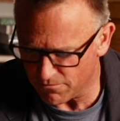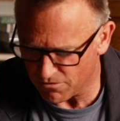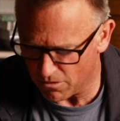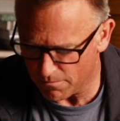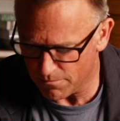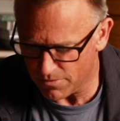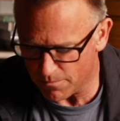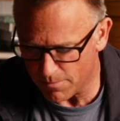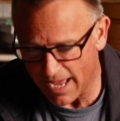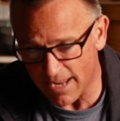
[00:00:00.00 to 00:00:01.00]
from, the
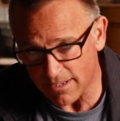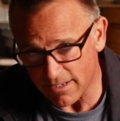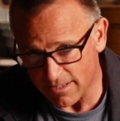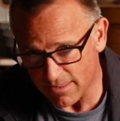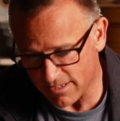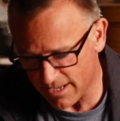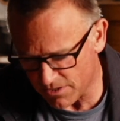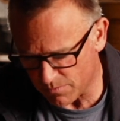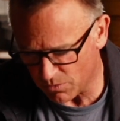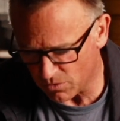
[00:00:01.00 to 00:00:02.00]
bat, the
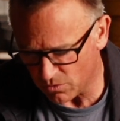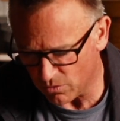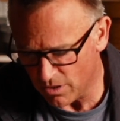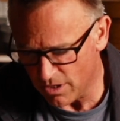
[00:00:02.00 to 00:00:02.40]
tennis ball,